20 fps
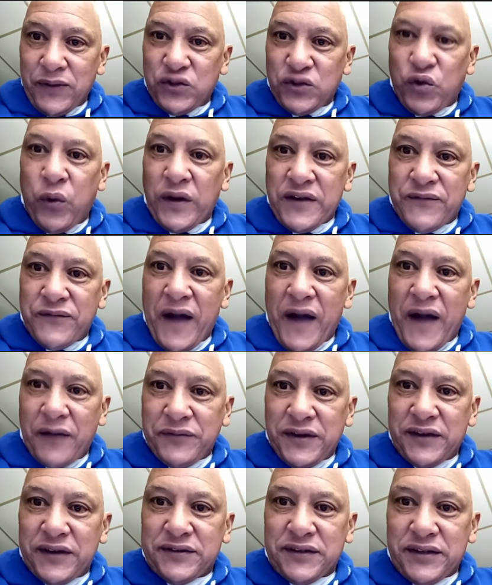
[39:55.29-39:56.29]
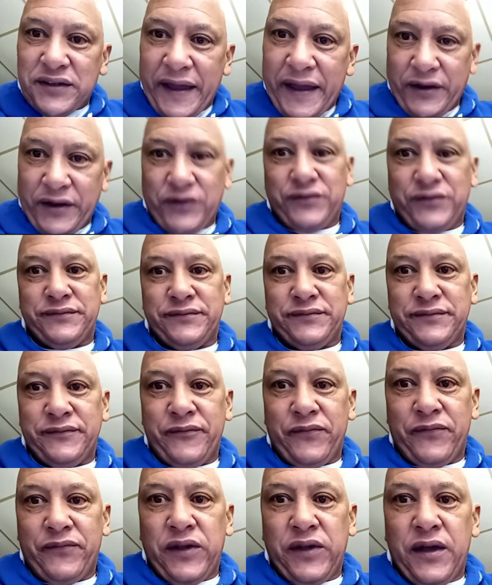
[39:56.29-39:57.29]
25 years later.
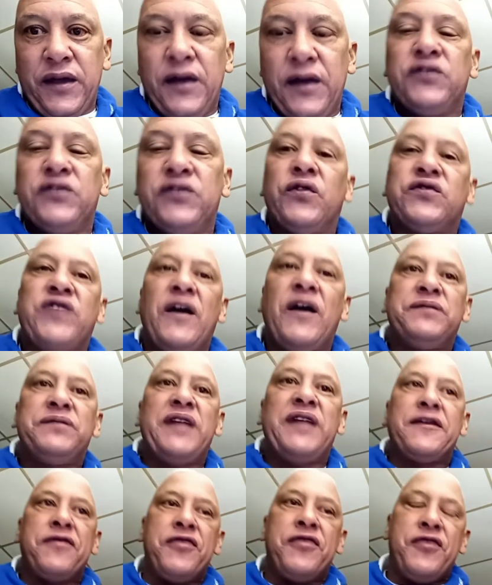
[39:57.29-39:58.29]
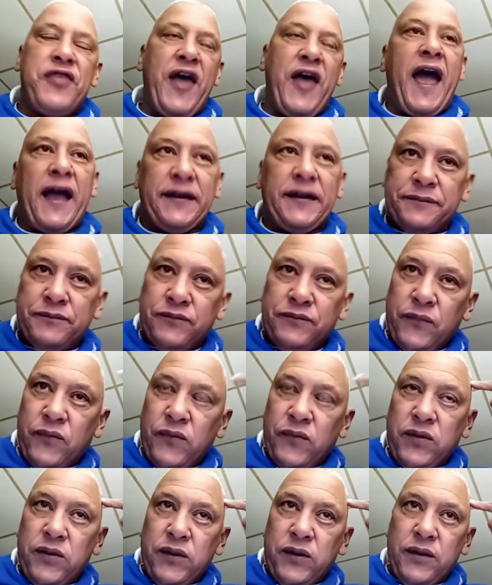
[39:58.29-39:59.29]
So stuff like that
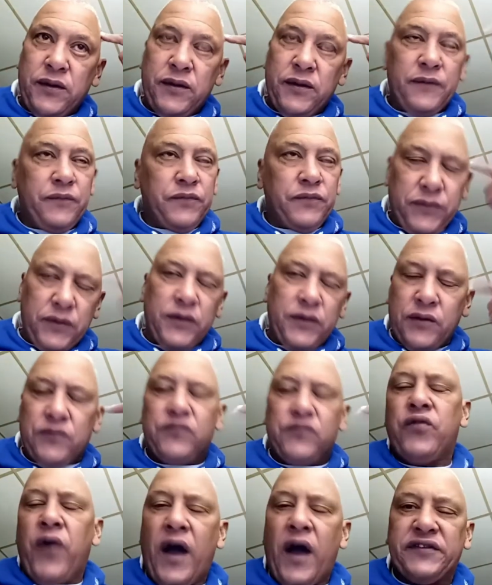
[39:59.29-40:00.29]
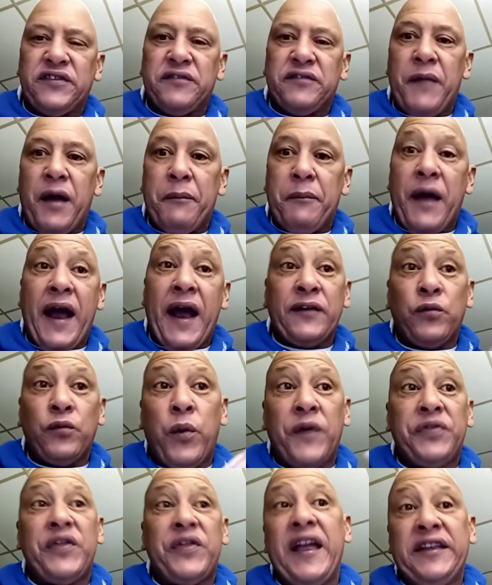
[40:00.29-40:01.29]
crosses my mind,
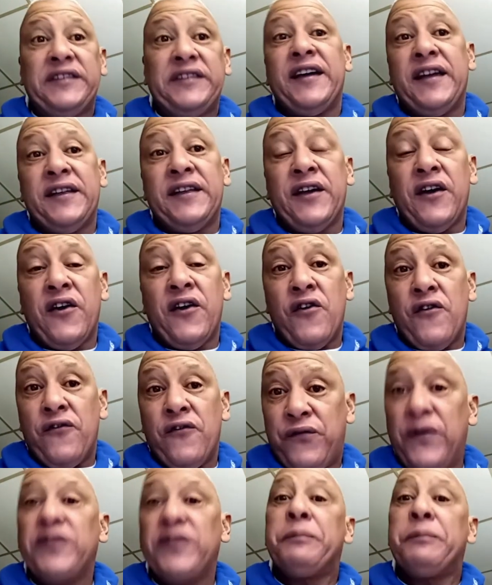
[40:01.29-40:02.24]
what they did for the